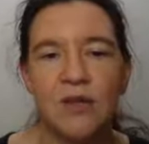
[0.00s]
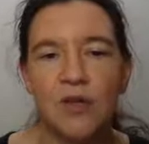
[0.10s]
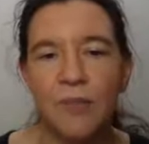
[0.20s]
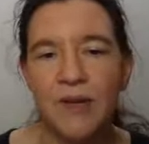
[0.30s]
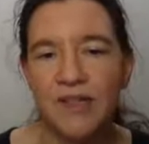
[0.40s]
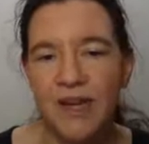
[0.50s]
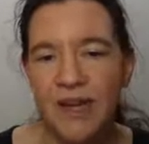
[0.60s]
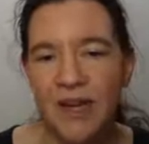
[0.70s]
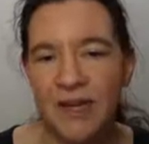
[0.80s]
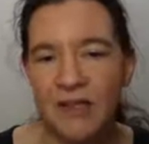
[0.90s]
cubed plus
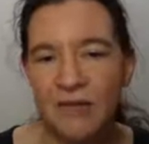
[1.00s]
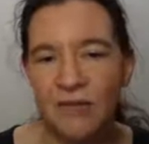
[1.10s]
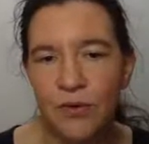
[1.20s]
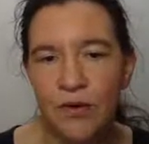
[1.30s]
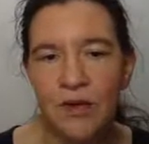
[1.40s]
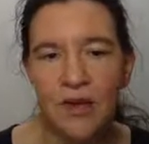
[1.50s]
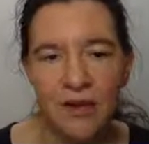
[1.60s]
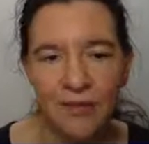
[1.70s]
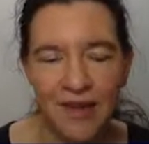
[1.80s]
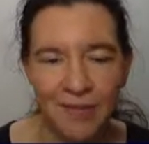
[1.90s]
ax for uh,
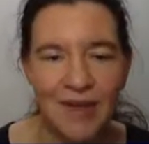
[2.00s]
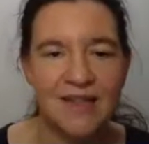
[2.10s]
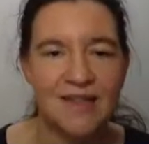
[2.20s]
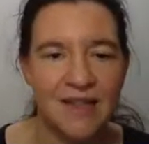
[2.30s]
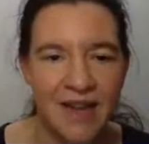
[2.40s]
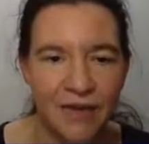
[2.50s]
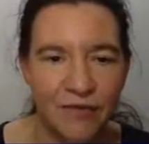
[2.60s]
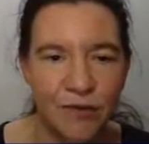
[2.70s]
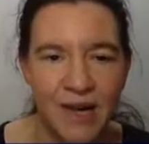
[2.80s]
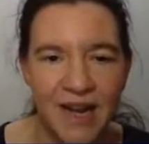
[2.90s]
plus
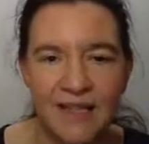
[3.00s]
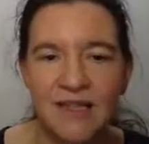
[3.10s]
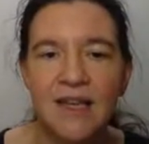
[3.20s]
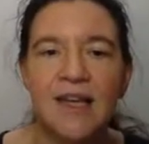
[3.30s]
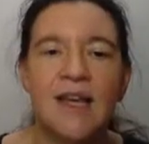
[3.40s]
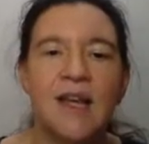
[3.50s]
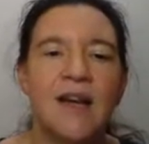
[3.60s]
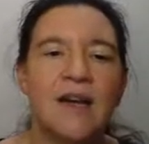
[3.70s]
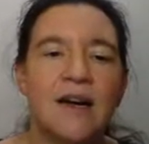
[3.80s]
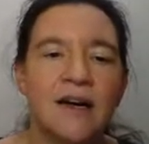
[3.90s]
a4x,
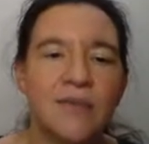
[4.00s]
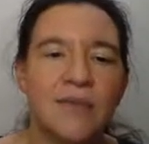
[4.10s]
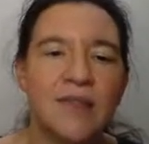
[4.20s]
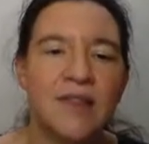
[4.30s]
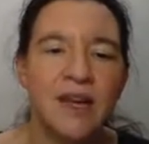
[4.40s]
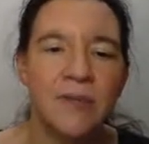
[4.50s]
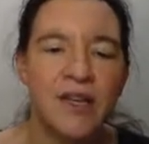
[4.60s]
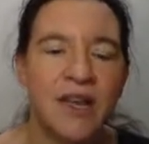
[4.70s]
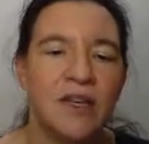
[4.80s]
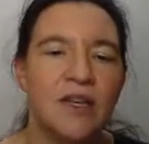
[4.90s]
um, there we
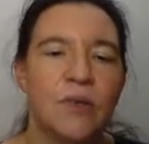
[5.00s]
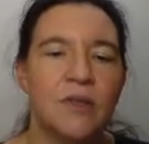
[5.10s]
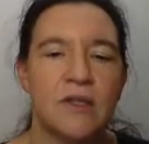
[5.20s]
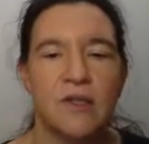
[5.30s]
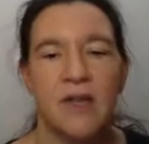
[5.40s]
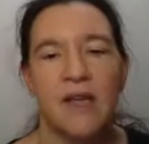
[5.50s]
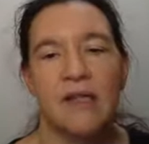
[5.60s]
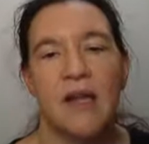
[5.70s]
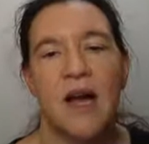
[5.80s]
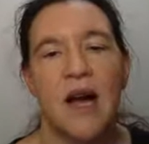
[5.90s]
can use
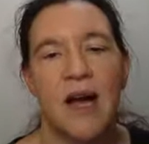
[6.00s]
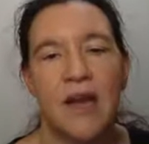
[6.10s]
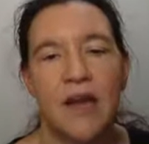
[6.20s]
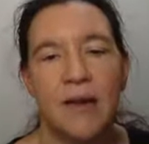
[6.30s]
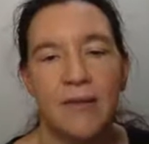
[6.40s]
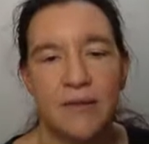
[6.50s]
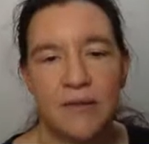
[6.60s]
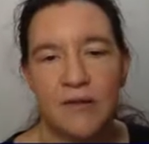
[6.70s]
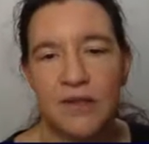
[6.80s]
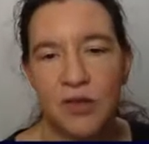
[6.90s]
that i,
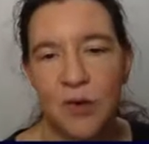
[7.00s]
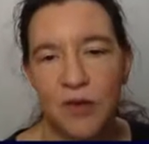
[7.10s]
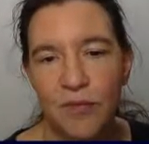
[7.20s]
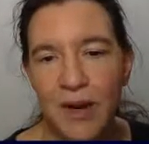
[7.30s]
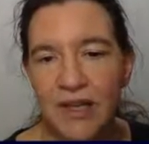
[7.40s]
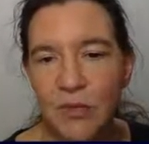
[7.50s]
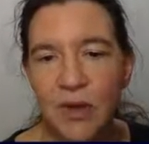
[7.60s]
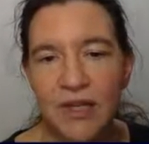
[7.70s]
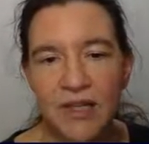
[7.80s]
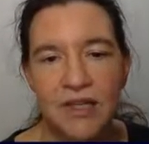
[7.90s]
the square root of minus
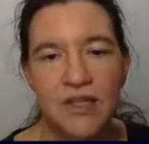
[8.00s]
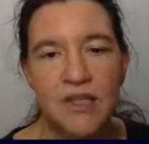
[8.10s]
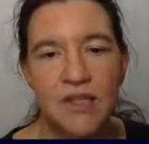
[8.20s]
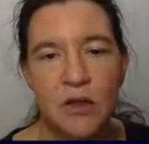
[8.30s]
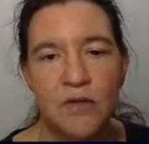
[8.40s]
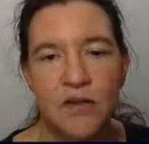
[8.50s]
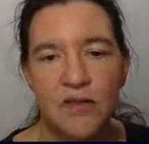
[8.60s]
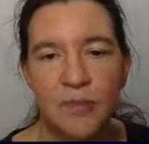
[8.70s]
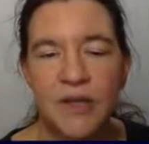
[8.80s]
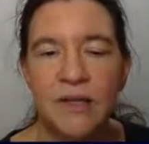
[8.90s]
1 doesn't exist over
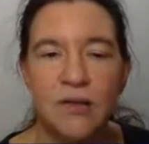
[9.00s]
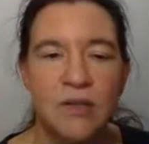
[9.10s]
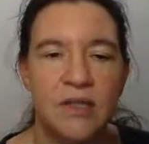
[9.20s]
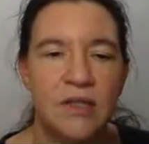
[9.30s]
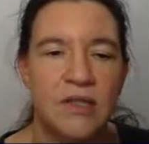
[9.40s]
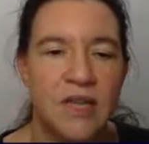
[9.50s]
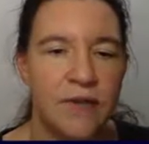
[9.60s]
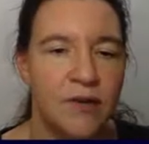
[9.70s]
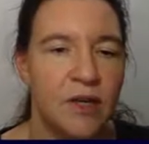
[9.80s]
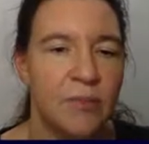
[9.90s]
fp, so this is
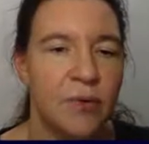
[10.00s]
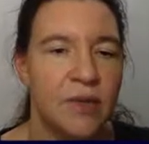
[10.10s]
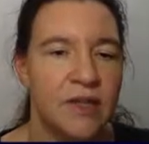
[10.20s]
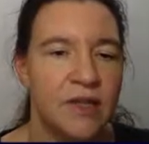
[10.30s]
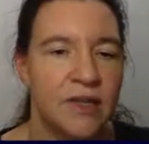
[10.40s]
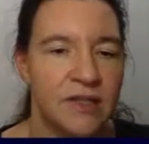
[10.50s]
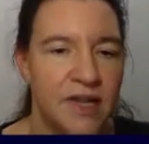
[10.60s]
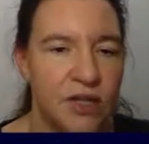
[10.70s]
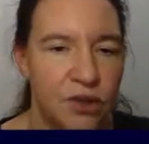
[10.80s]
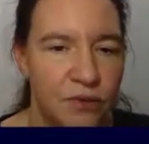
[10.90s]
definitely a point in the
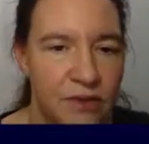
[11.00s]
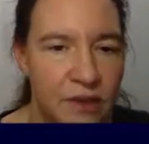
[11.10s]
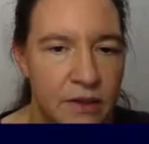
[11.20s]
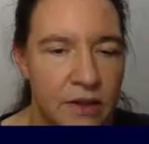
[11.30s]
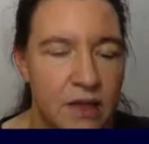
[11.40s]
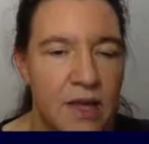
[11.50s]
extension field,